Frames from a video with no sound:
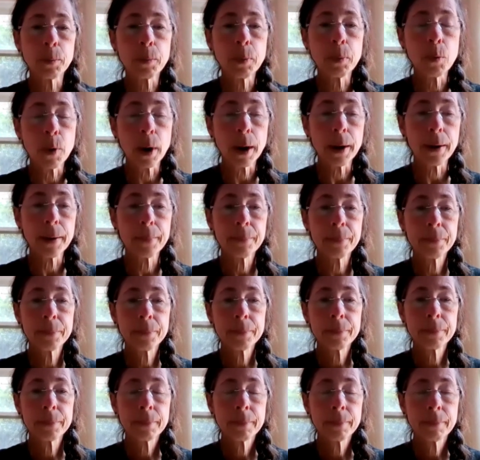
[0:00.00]
report.
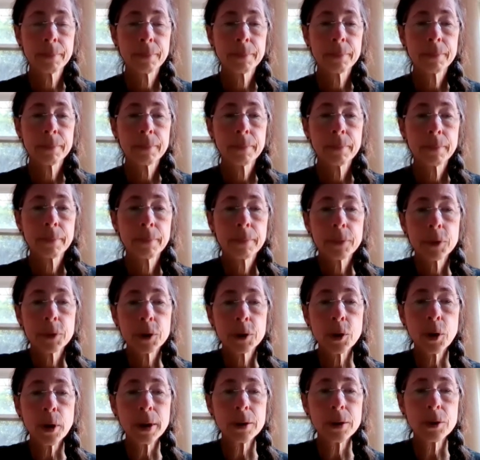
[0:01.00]

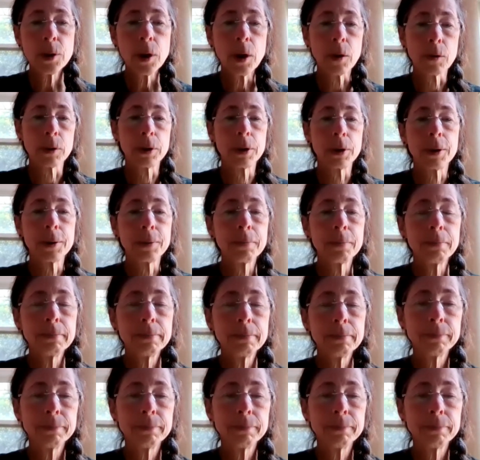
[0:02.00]
So it's all good.